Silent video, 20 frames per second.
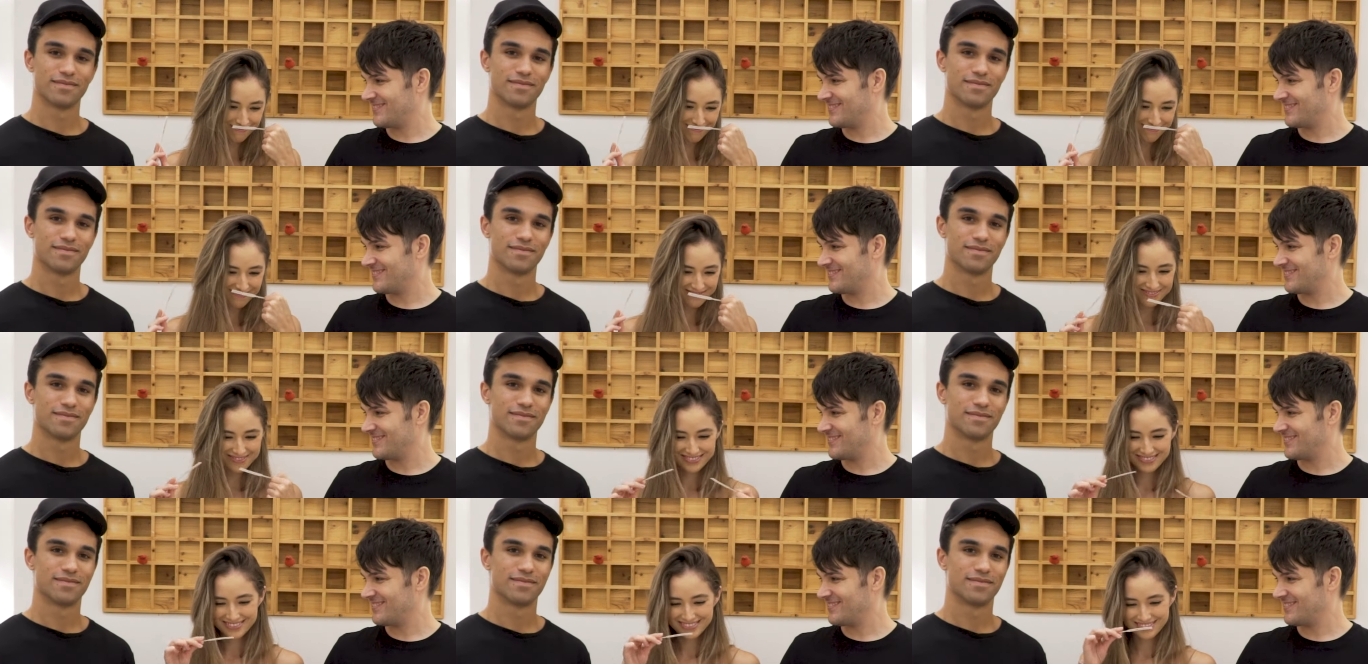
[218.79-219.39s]

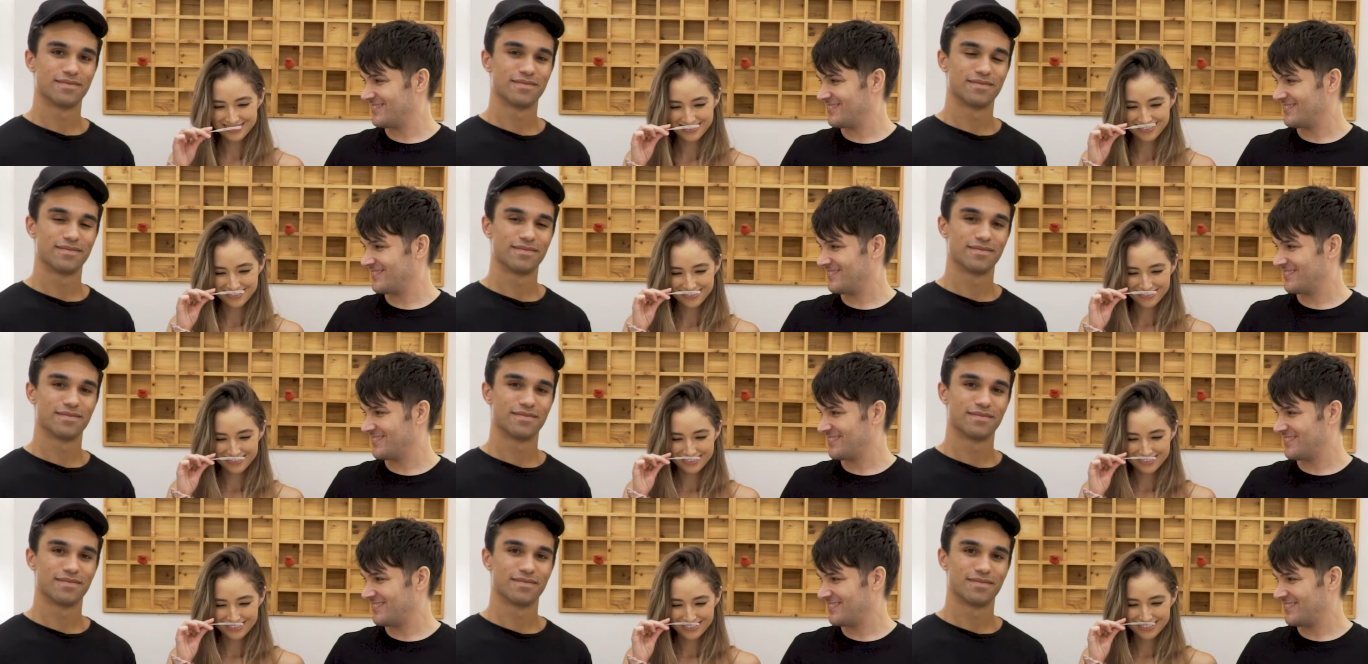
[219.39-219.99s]

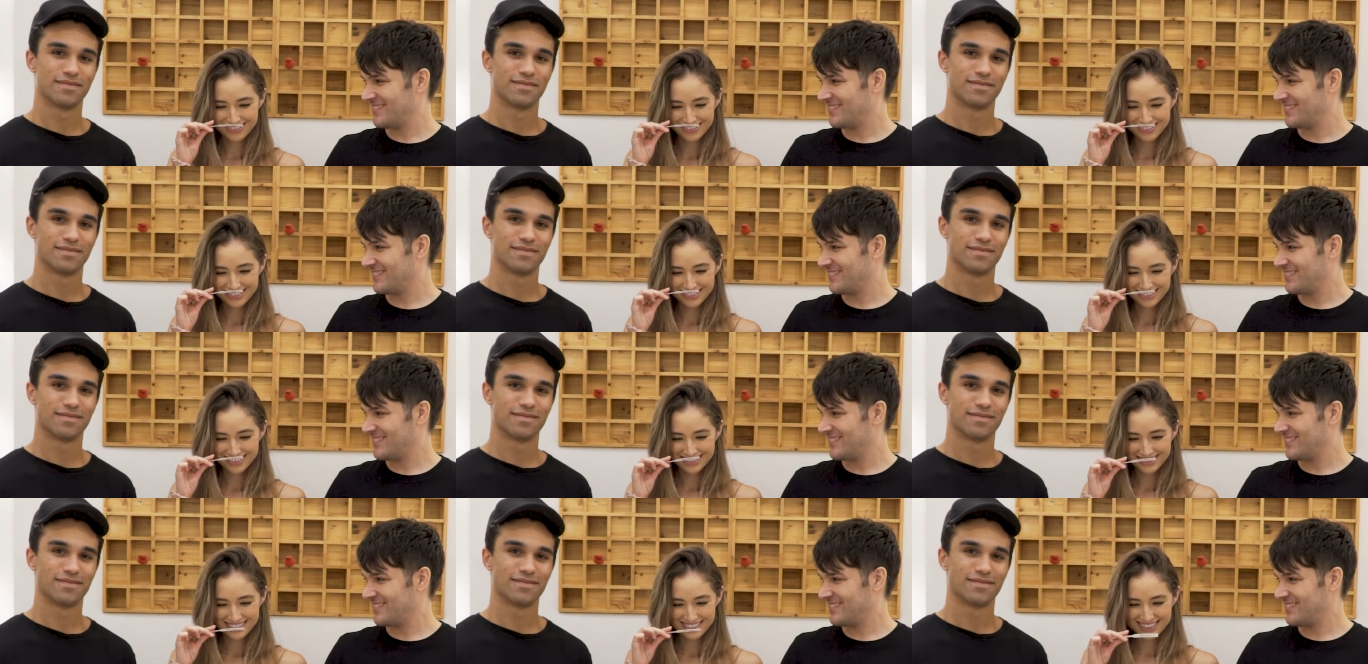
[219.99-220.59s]

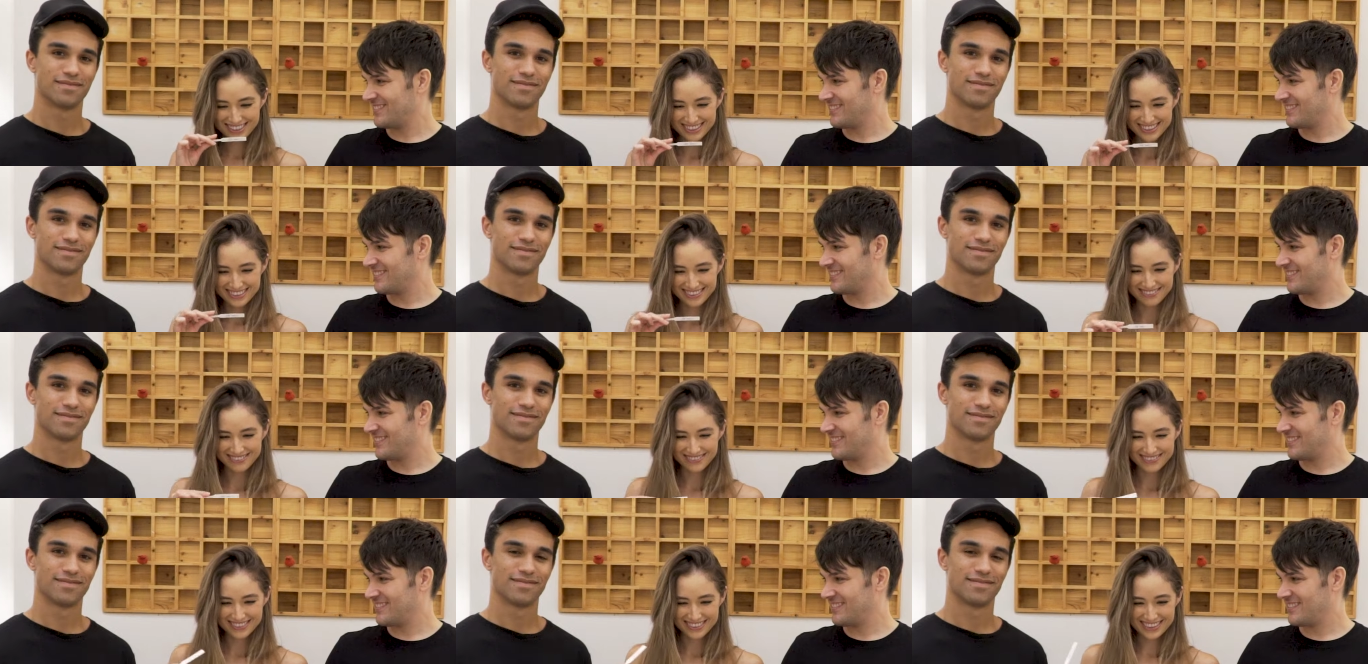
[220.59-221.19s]

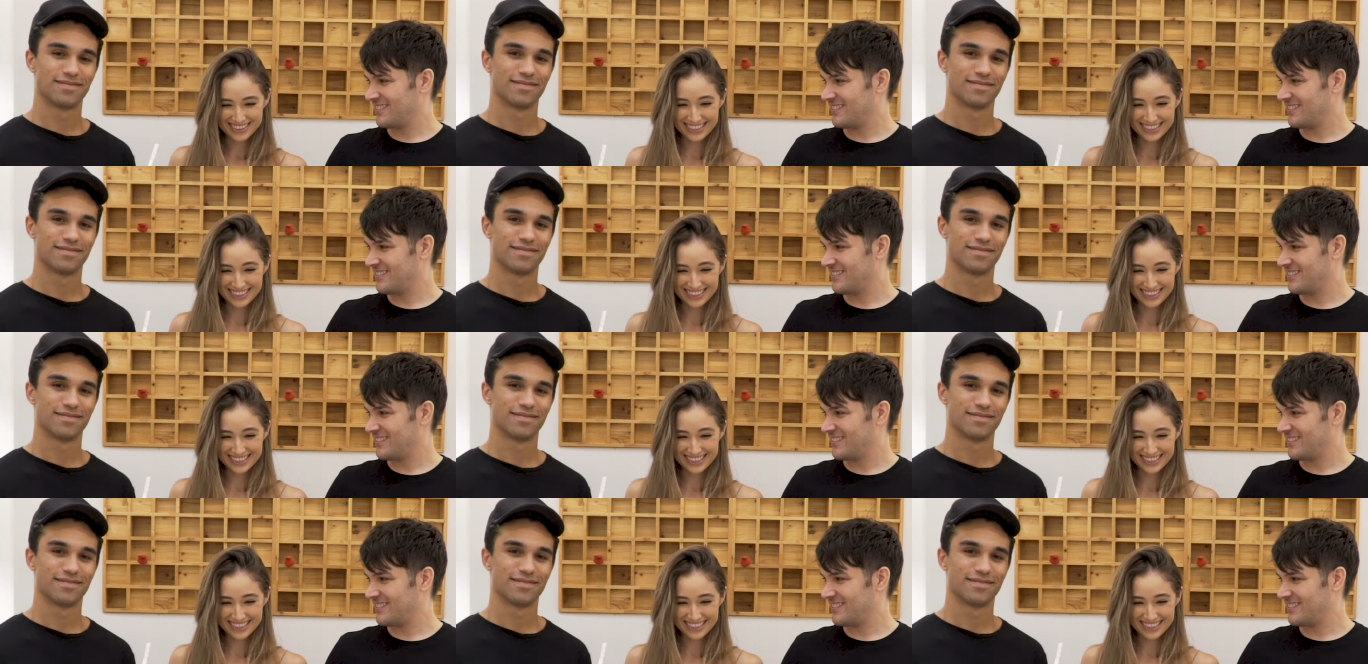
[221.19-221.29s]
Nobody speaks.